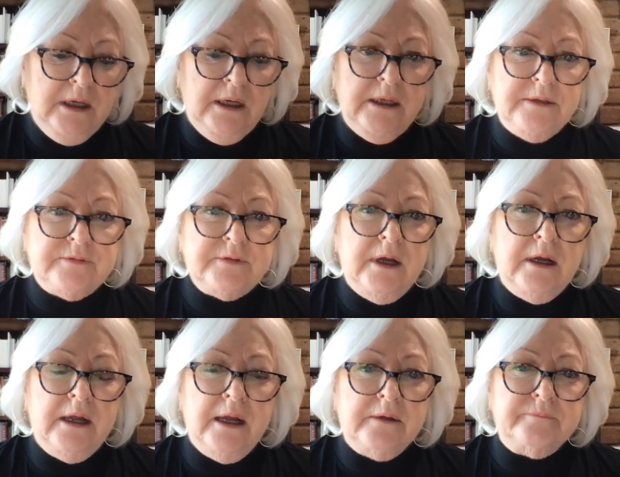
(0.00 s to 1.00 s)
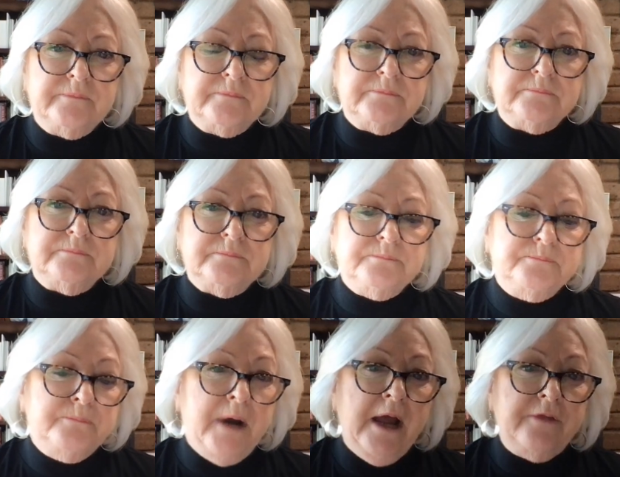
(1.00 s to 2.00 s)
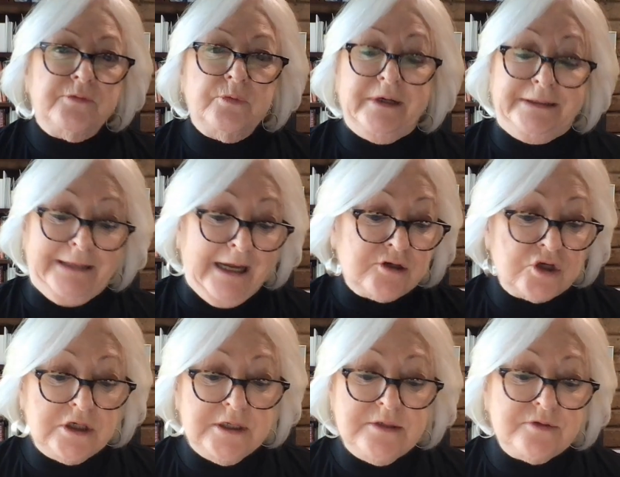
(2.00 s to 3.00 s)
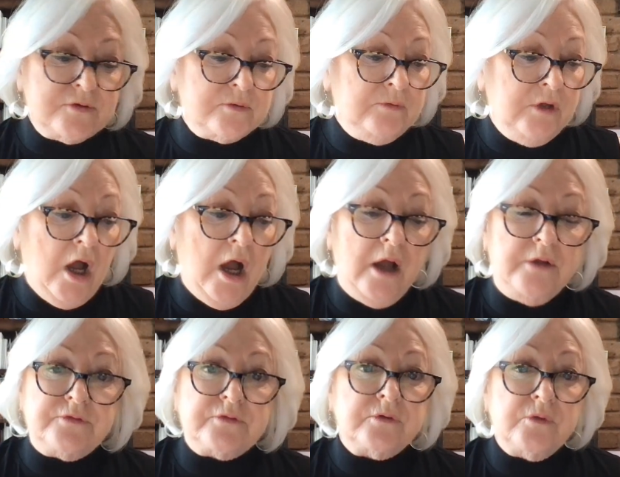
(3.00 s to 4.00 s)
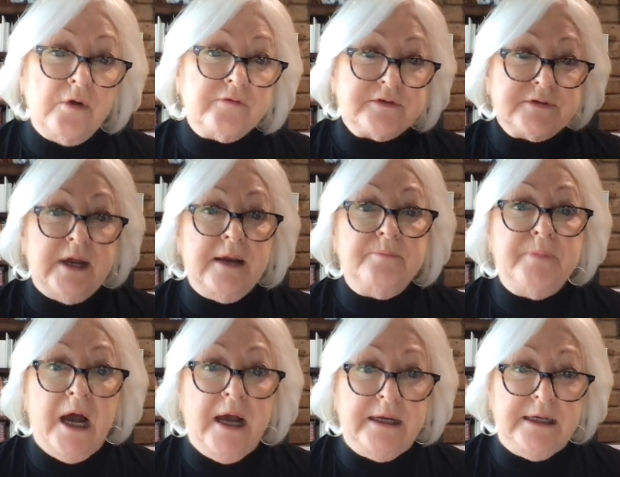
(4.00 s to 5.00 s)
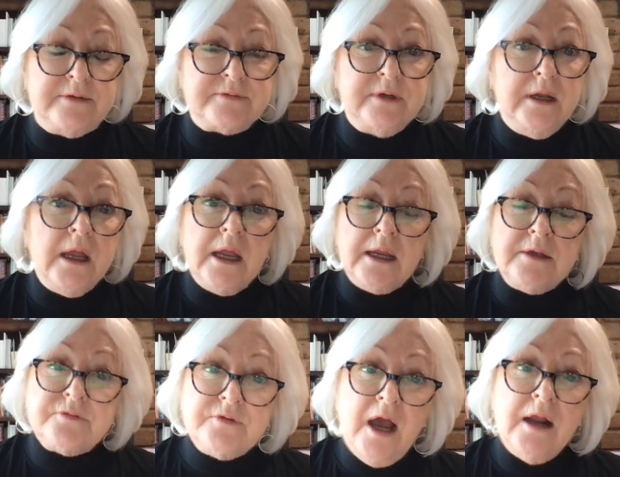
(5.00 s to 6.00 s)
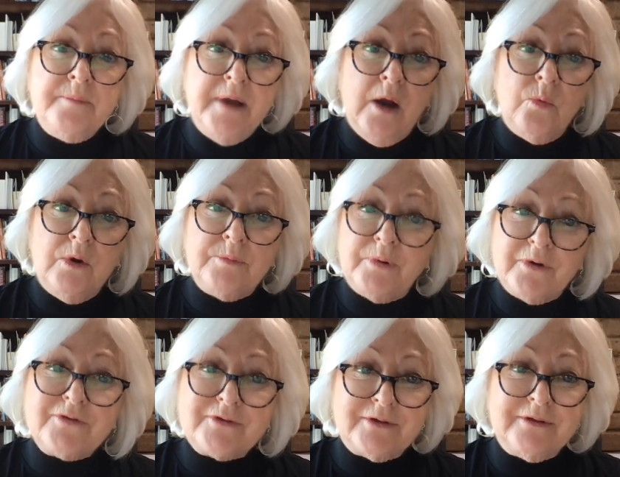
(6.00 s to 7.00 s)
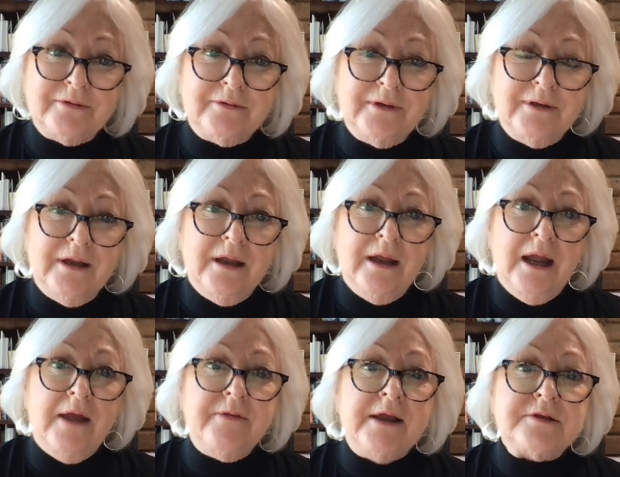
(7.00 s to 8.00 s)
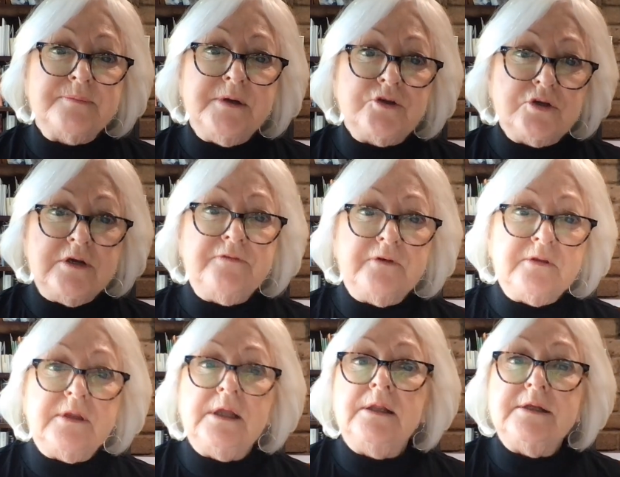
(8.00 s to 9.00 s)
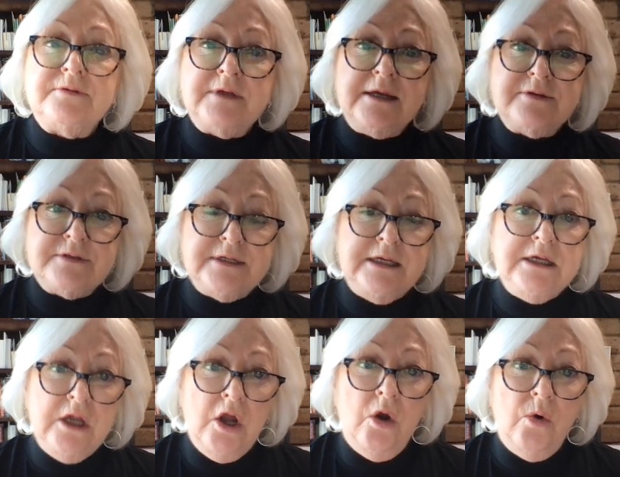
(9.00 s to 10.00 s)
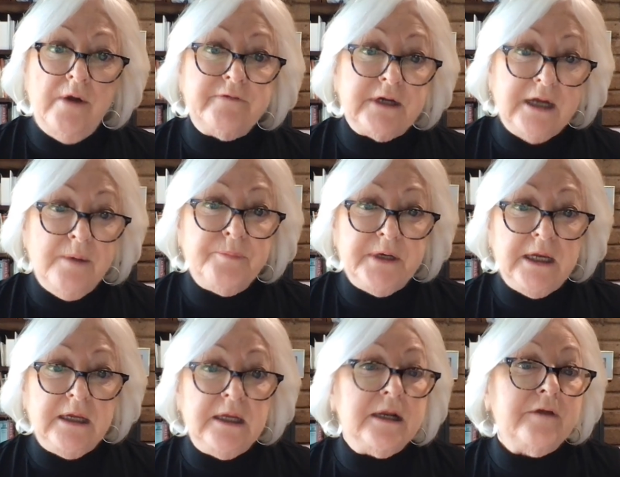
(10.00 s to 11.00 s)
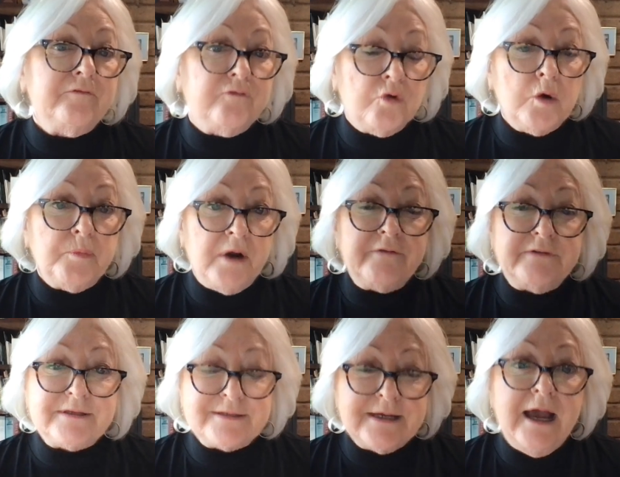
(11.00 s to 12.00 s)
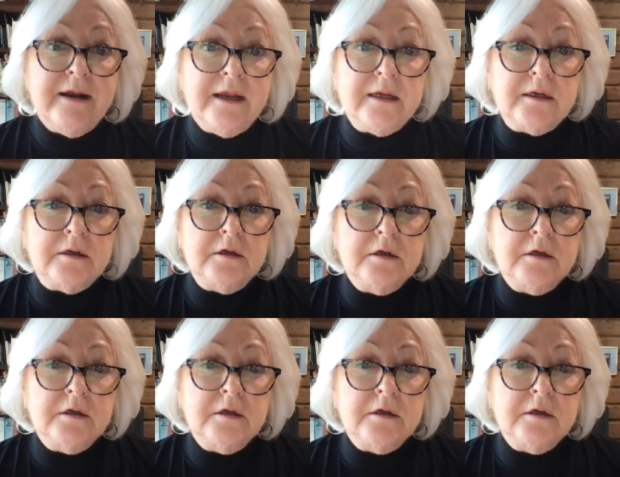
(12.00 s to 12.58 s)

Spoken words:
It's but through elections, through laws, through oversight bodies. It's not about one person. And that's much different than, let's say, a CEO of a company in a for-profit setting.